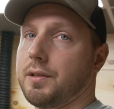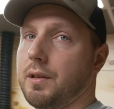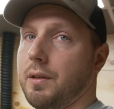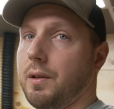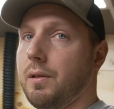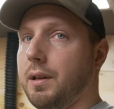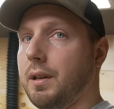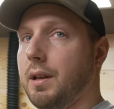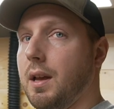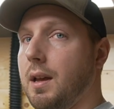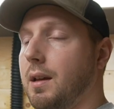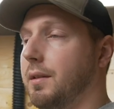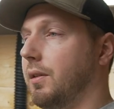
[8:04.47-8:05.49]
So the only
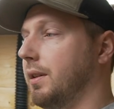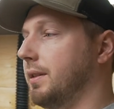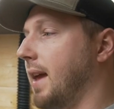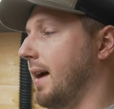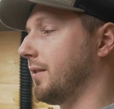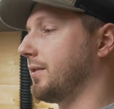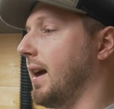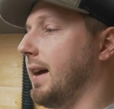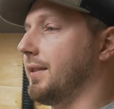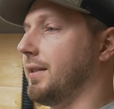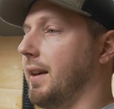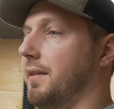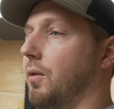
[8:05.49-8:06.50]

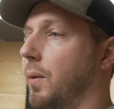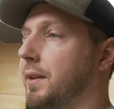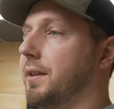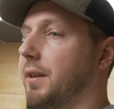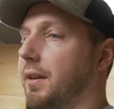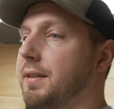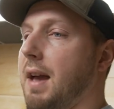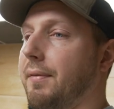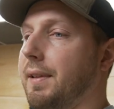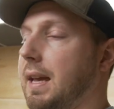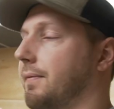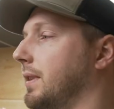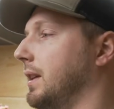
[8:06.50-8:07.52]
downside is that in the winter, I
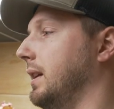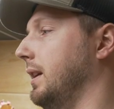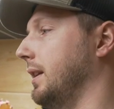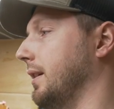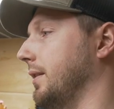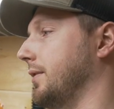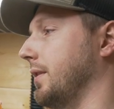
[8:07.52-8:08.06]
definitely have to heat it.